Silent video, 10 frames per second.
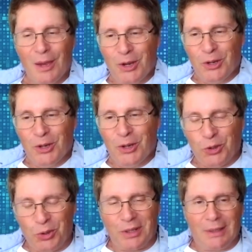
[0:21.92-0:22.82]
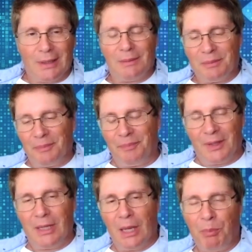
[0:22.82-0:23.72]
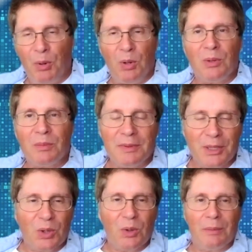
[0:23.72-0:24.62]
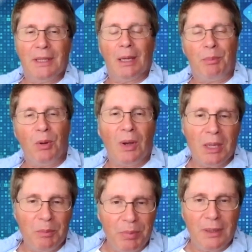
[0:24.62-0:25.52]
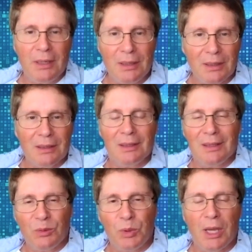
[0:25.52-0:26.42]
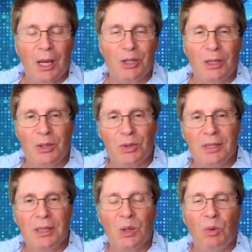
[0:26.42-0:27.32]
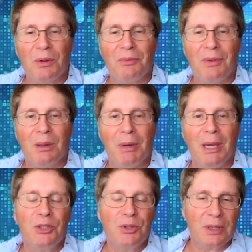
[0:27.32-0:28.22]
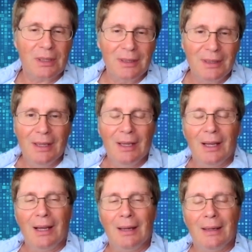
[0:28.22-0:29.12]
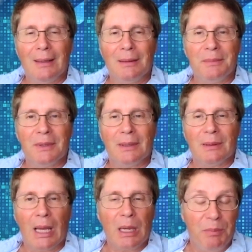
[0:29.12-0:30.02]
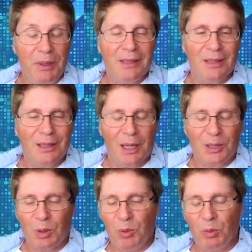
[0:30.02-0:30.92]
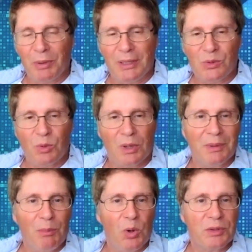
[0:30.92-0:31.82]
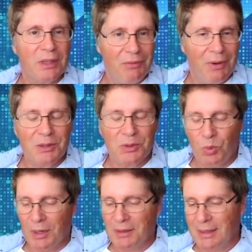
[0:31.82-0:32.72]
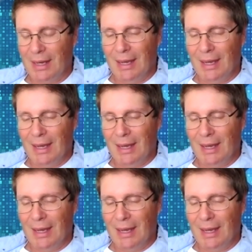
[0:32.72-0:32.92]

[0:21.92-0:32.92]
Sure. The Apollo IP, we actually consider one of our major IPs, intellectual properties, one of the most advanced ones.